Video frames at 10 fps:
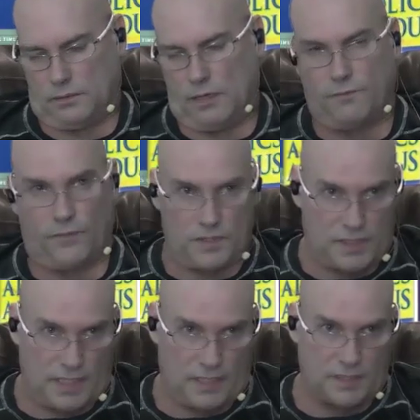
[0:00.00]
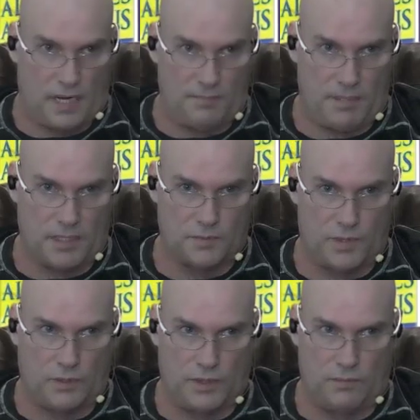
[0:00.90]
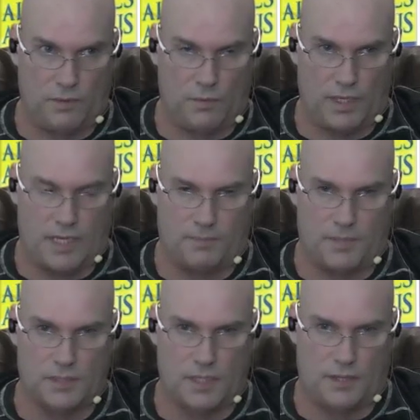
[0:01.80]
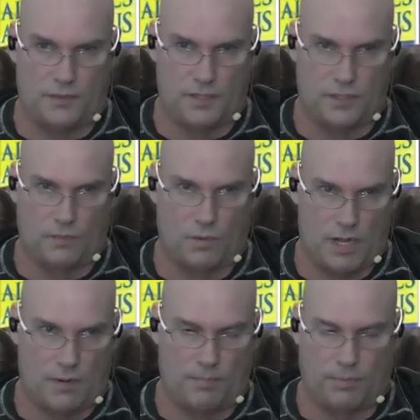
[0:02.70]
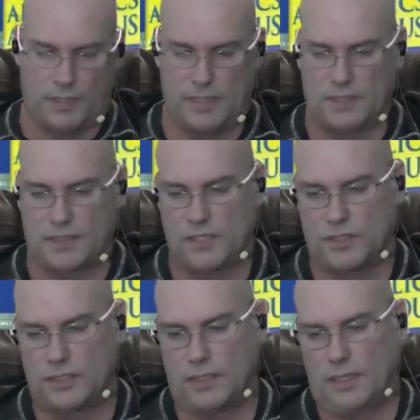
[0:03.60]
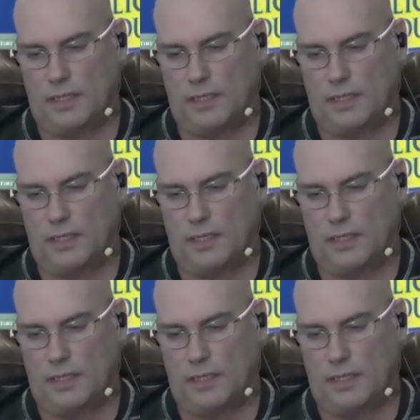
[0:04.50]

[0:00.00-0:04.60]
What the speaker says: And for the sake of time, because we want to keep this an authentic 1-hour booking session,